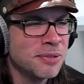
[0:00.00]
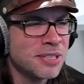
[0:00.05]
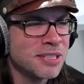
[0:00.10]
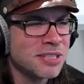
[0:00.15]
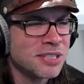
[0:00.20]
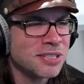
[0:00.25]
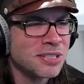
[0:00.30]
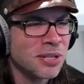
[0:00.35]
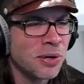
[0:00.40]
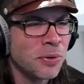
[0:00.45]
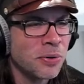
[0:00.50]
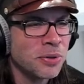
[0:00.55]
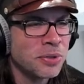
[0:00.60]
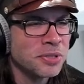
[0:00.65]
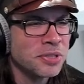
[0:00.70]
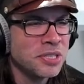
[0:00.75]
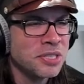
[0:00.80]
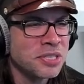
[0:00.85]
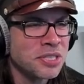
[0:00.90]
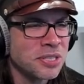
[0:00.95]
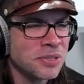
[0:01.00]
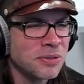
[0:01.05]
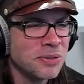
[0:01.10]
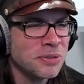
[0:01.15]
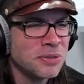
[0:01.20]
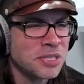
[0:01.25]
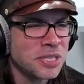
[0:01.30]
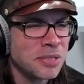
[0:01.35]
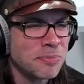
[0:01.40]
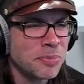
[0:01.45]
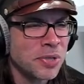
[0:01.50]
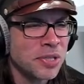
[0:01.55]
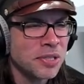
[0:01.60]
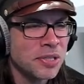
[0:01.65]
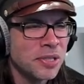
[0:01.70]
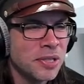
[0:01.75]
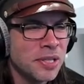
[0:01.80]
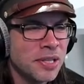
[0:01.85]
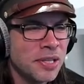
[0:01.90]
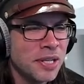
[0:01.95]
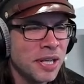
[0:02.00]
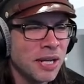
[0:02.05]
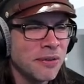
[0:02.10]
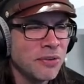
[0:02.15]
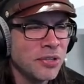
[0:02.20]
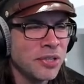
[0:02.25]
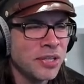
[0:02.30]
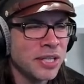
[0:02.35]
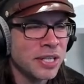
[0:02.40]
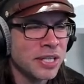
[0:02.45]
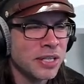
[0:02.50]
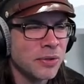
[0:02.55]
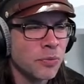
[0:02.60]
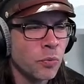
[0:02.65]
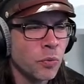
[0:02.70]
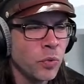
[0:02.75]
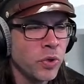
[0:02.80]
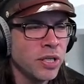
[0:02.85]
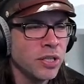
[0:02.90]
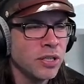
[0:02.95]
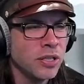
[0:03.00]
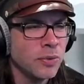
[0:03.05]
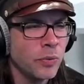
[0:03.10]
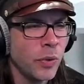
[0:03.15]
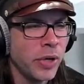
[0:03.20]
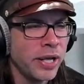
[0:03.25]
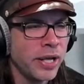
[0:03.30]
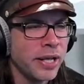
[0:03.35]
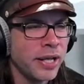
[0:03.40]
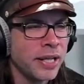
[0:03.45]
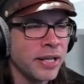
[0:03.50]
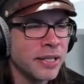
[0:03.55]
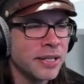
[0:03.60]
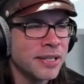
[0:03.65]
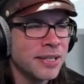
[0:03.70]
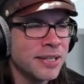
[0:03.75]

which totally screws up everything in a weird way.